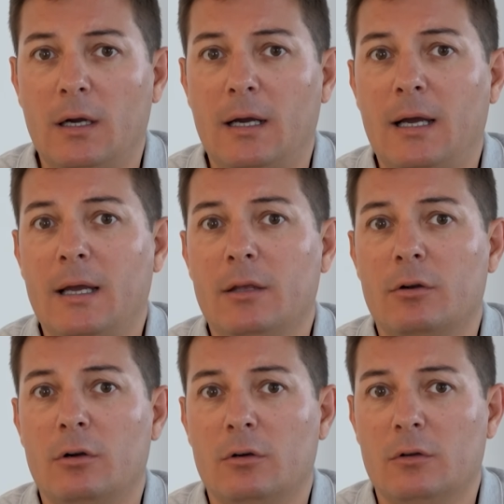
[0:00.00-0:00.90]
a
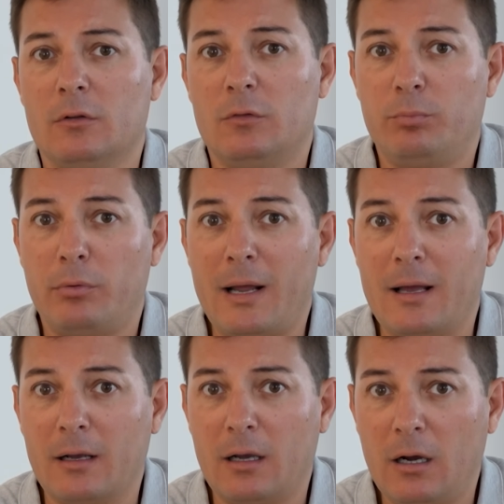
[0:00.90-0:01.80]
higher
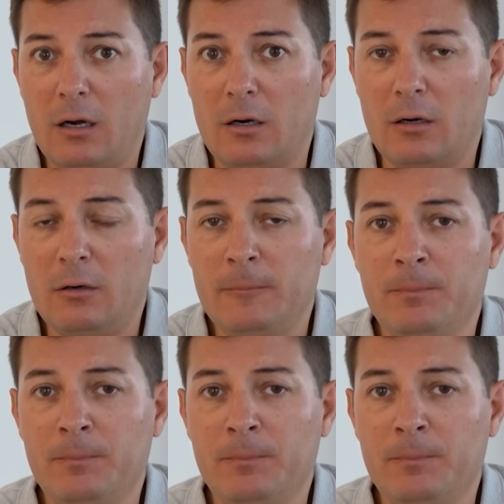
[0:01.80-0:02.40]
sprung car